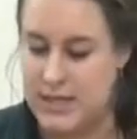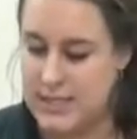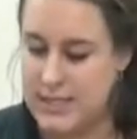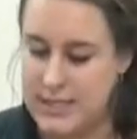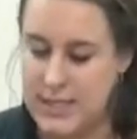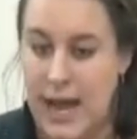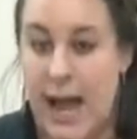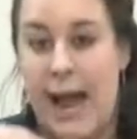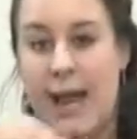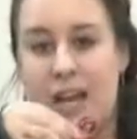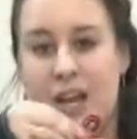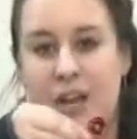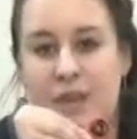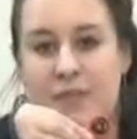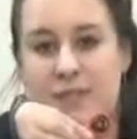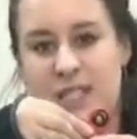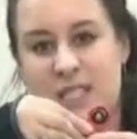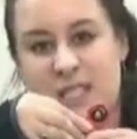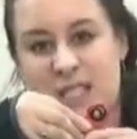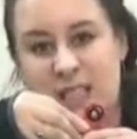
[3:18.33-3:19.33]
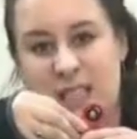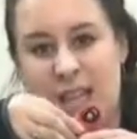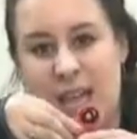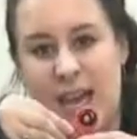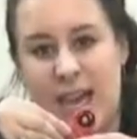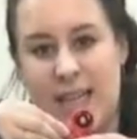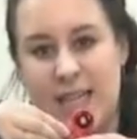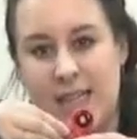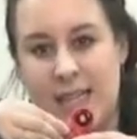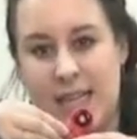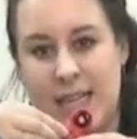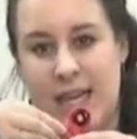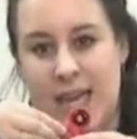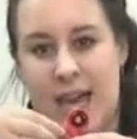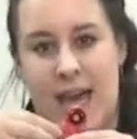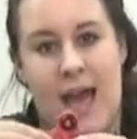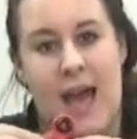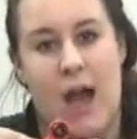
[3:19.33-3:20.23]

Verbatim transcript: It's kind of slightly